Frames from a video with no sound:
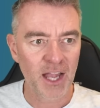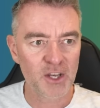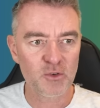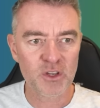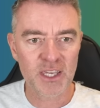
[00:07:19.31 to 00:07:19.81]
And
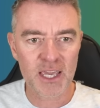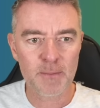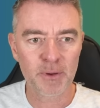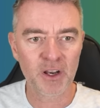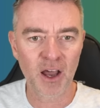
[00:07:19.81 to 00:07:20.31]
you can
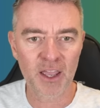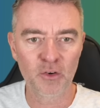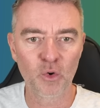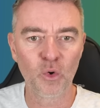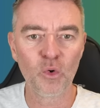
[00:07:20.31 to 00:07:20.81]
keep an eye
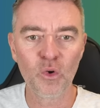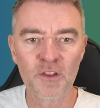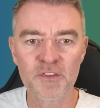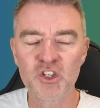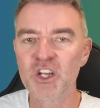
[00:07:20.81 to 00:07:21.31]
on all
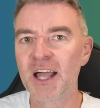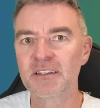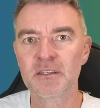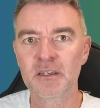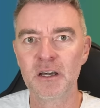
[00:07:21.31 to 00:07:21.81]
of the
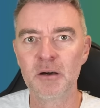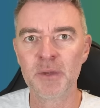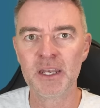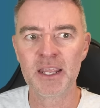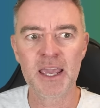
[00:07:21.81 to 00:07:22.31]
chats that come
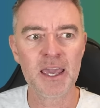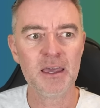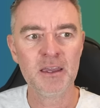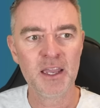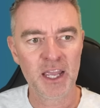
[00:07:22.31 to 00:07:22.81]
in here
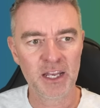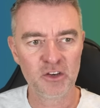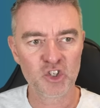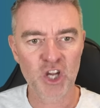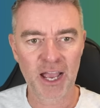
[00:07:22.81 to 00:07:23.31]
in
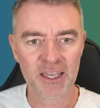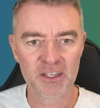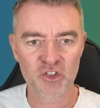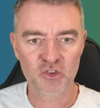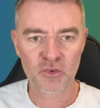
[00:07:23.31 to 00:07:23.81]
your chat
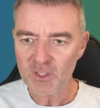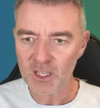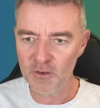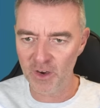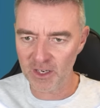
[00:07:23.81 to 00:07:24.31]
history.
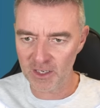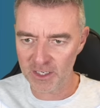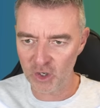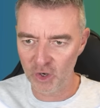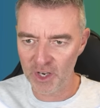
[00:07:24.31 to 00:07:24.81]
If I
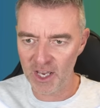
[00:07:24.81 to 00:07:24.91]
click on